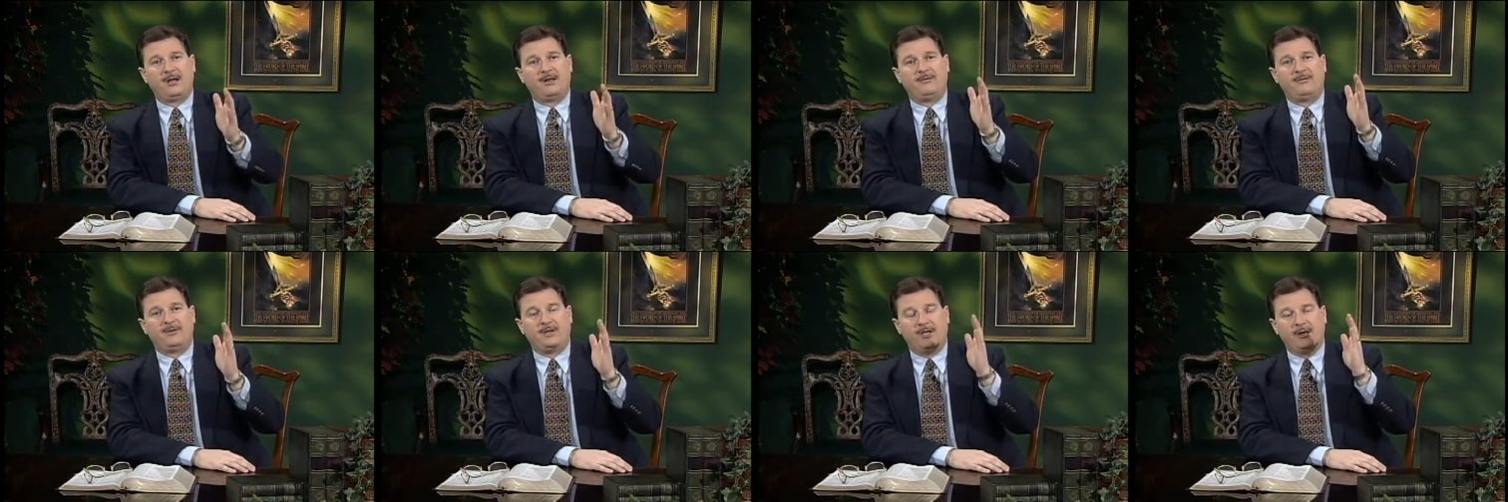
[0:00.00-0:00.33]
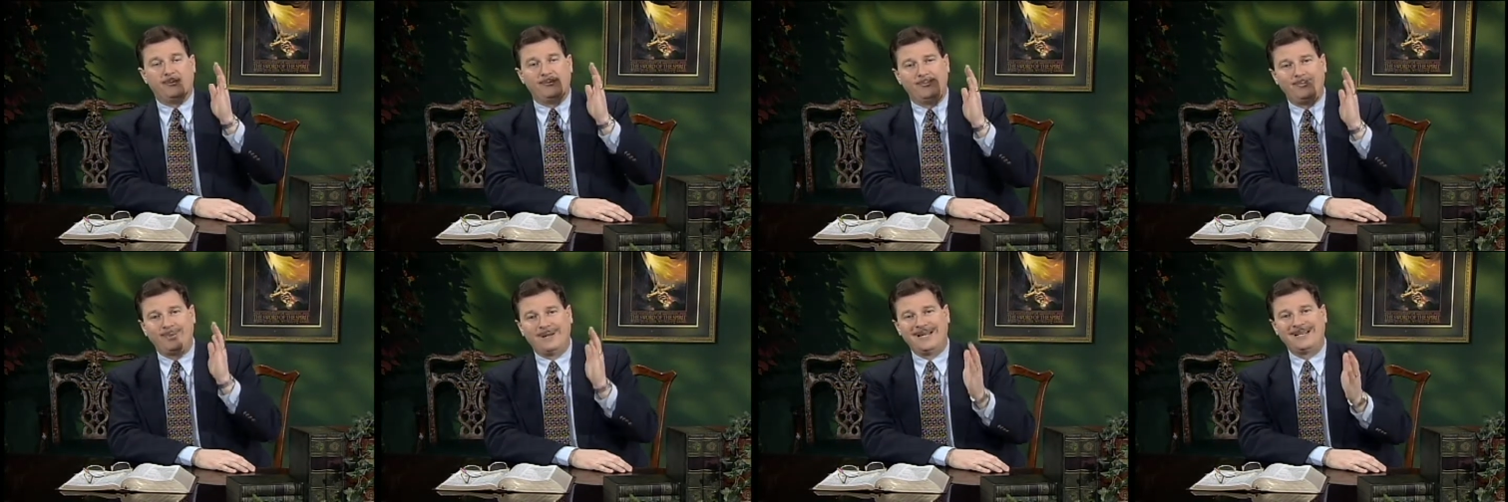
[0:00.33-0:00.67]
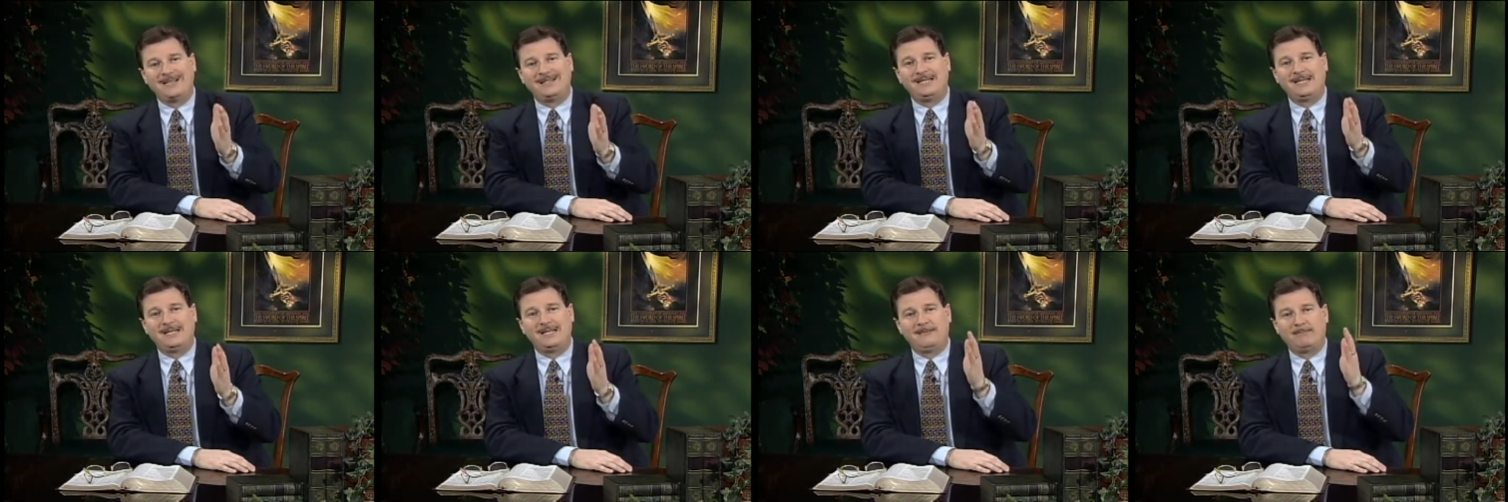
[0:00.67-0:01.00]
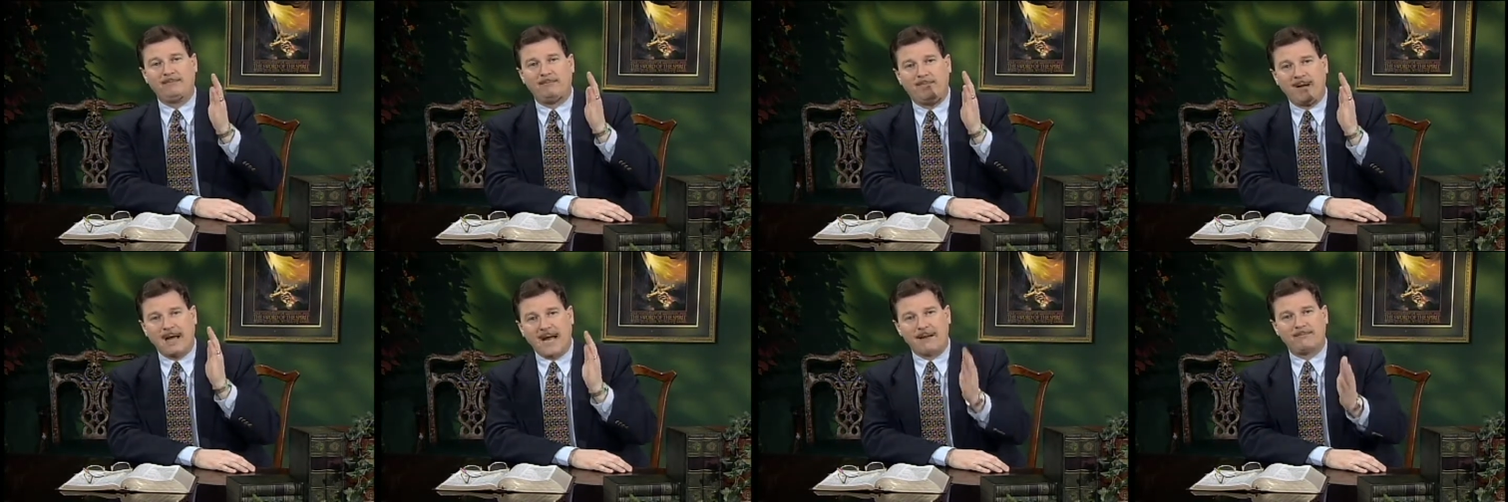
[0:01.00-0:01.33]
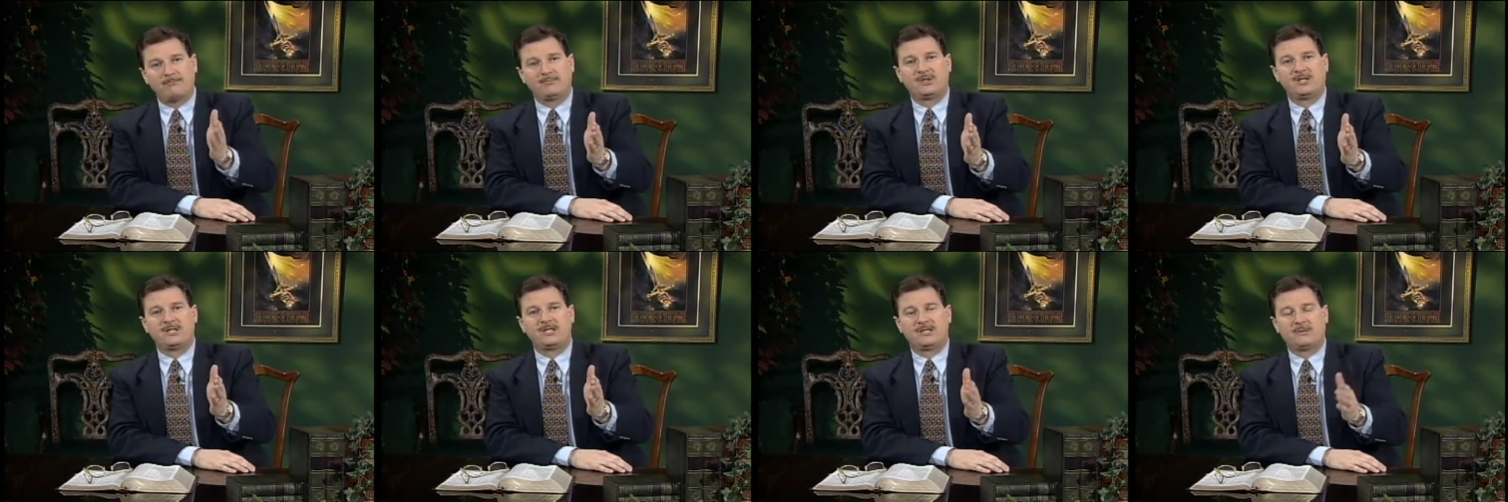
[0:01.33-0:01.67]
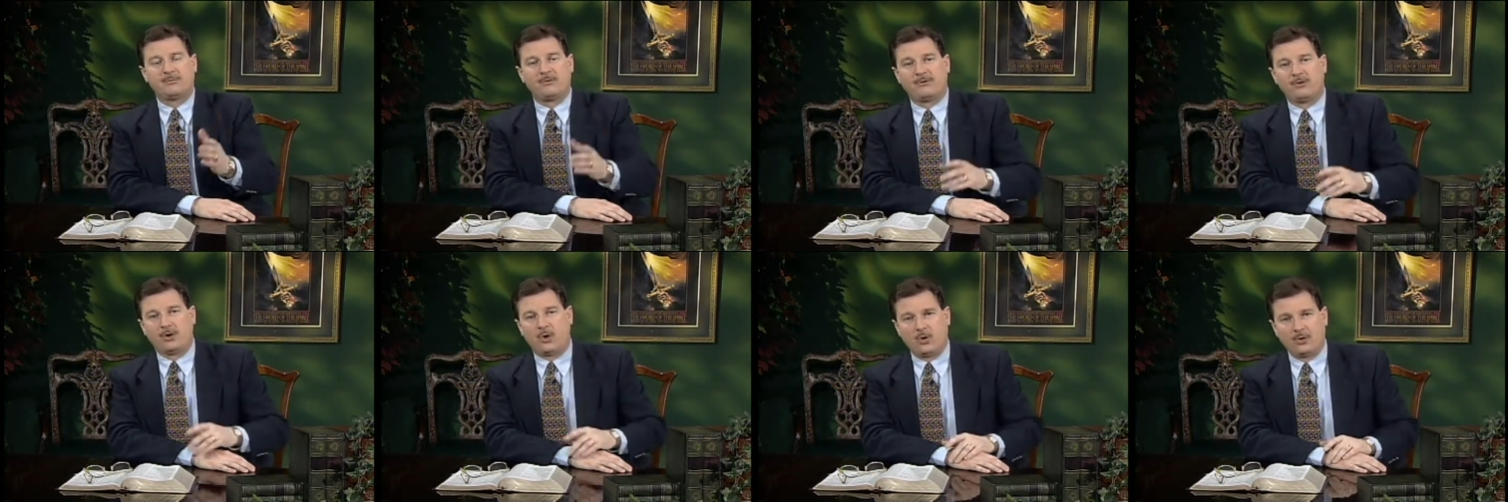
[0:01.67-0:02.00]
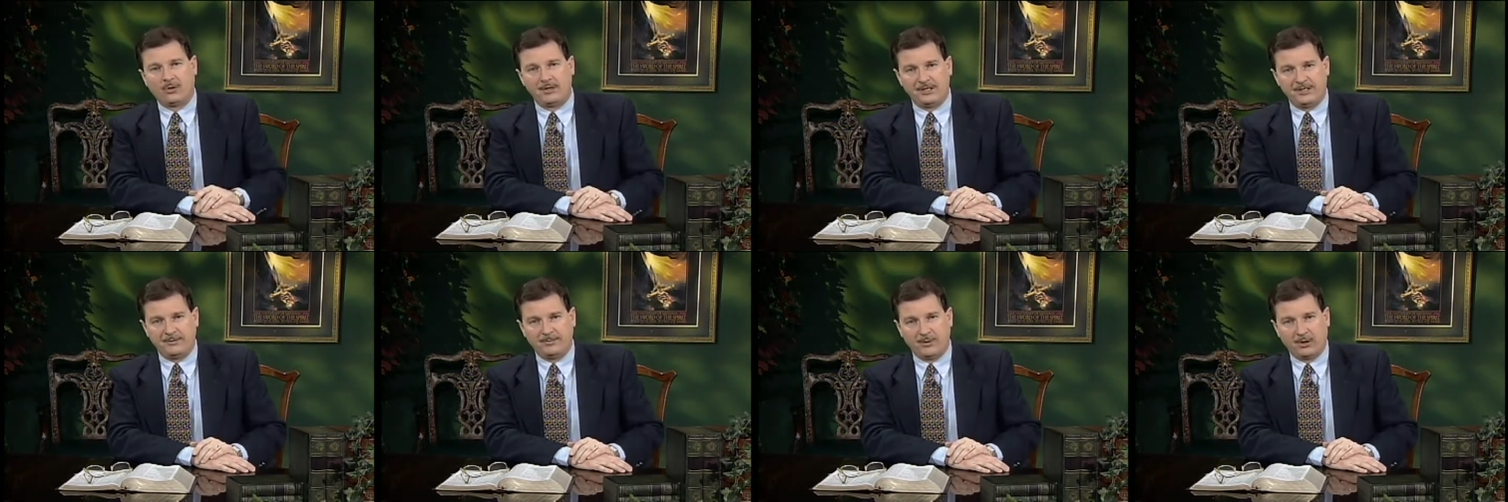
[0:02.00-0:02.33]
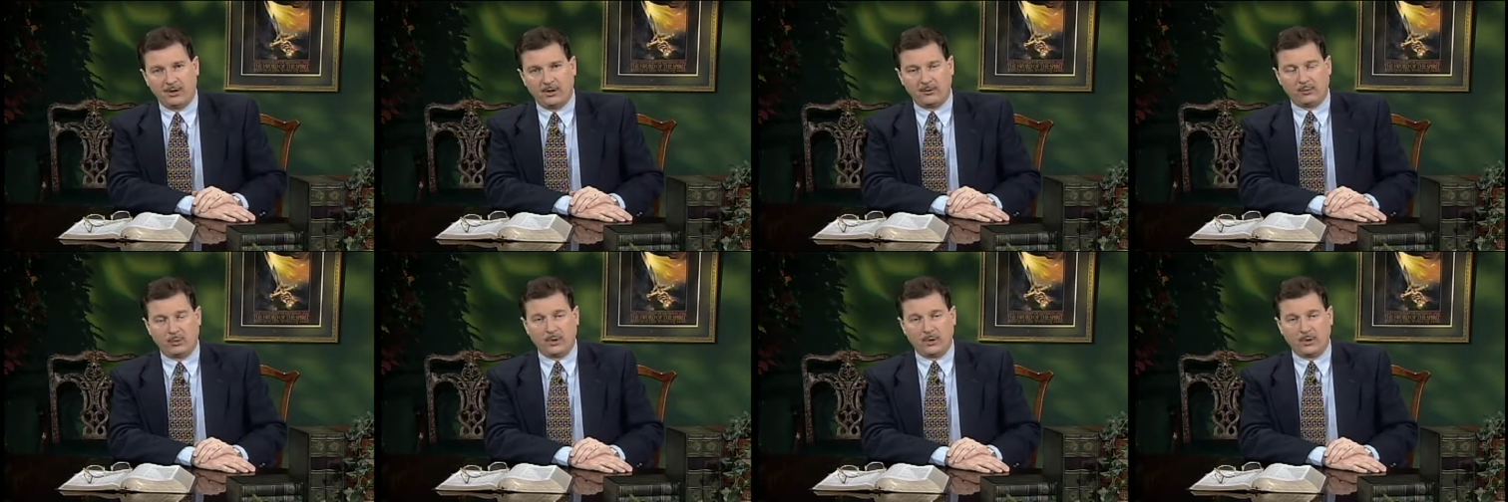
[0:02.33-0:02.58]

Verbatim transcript: the impending baptism of the Holy Spirit,